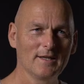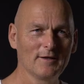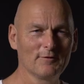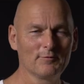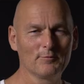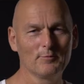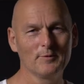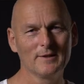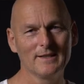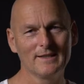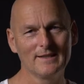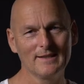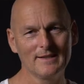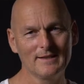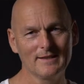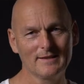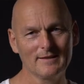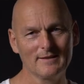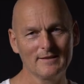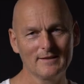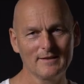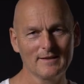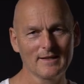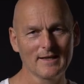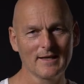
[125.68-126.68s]
if we
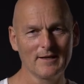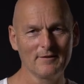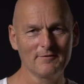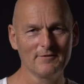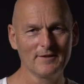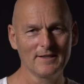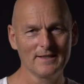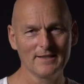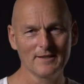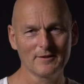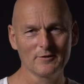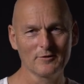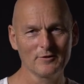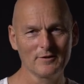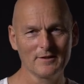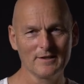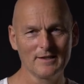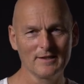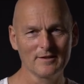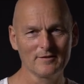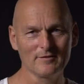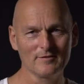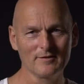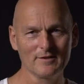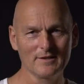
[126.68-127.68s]
didn't have any
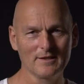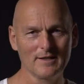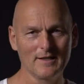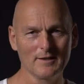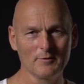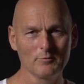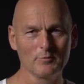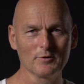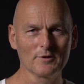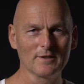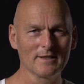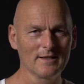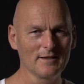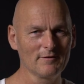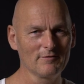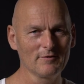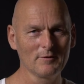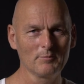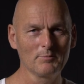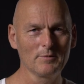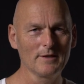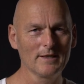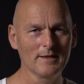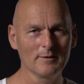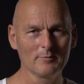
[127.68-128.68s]
connection, I would
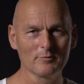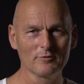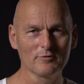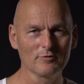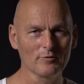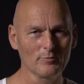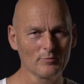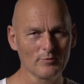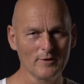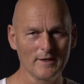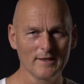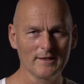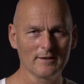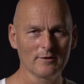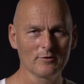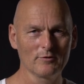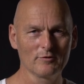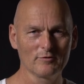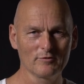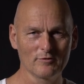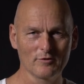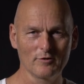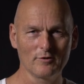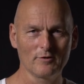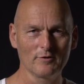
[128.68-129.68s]
never be able to write
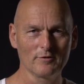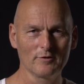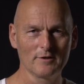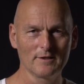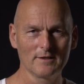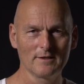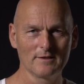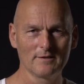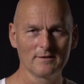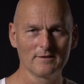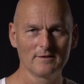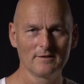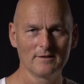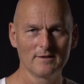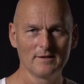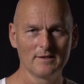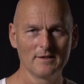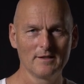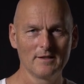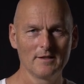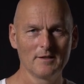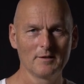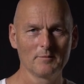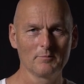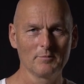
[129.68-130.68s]
her story.
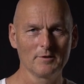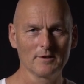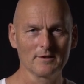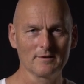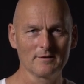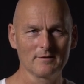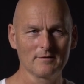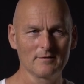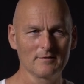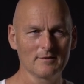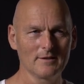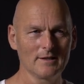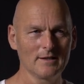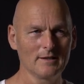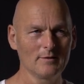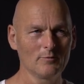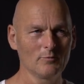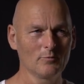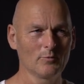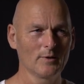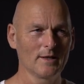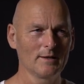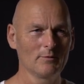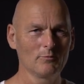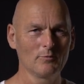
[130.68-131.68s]
But
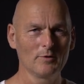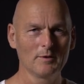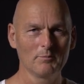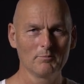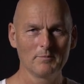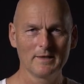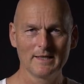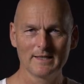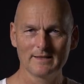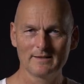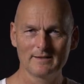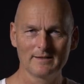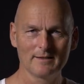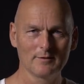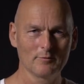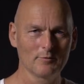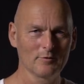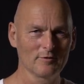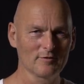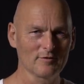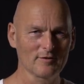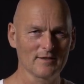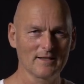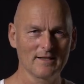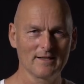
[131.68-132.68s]
when we met, there
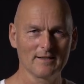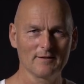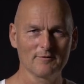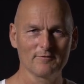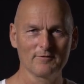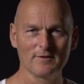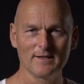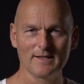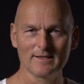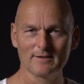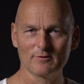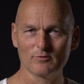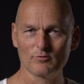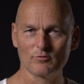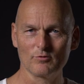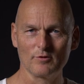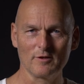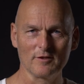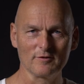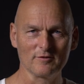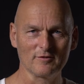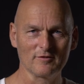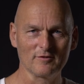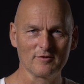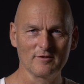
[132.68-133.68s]
was kind of like
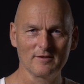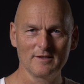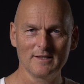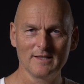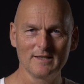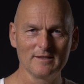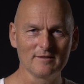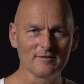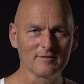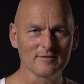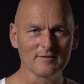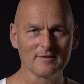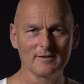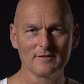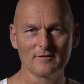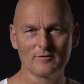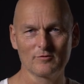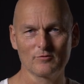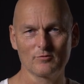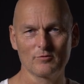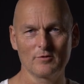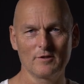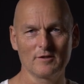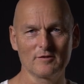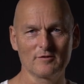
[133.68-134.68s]
trust, instant
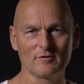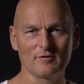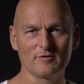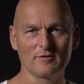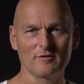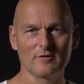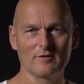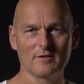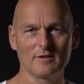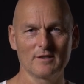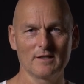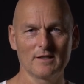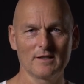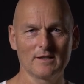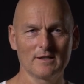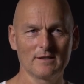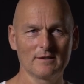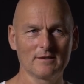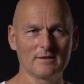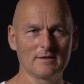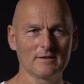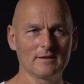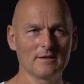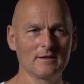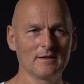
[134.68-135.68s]
trust,
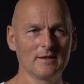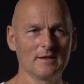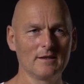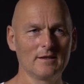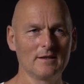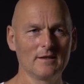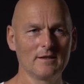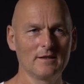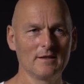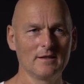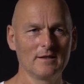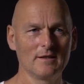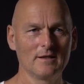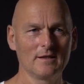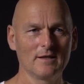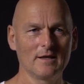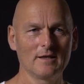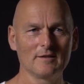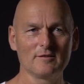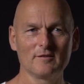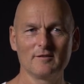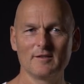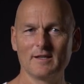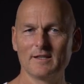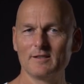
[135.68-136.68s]
and
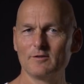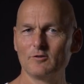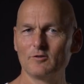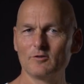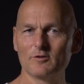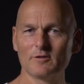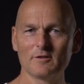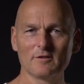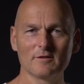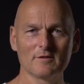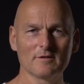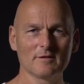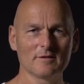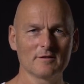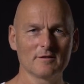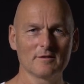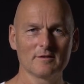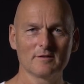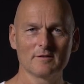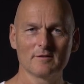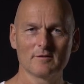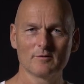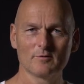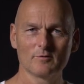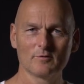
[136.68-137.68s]
a genuine
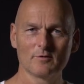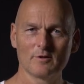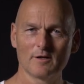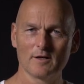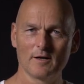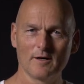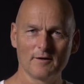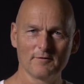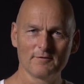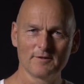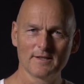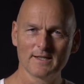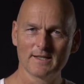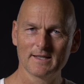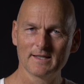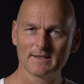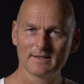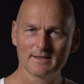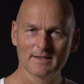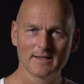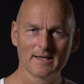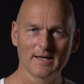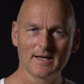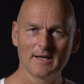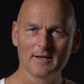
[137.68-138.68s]
loving
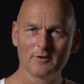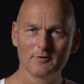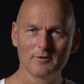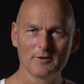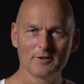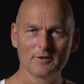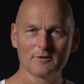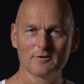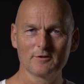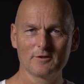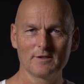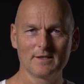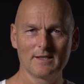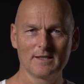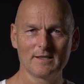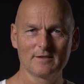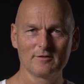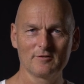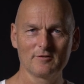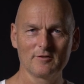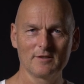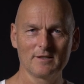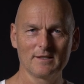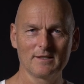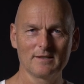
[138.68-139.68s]
and caring
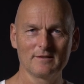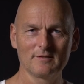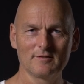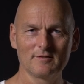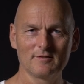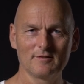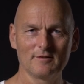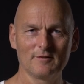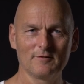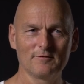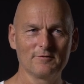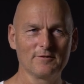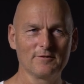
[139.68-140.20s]
connection. And she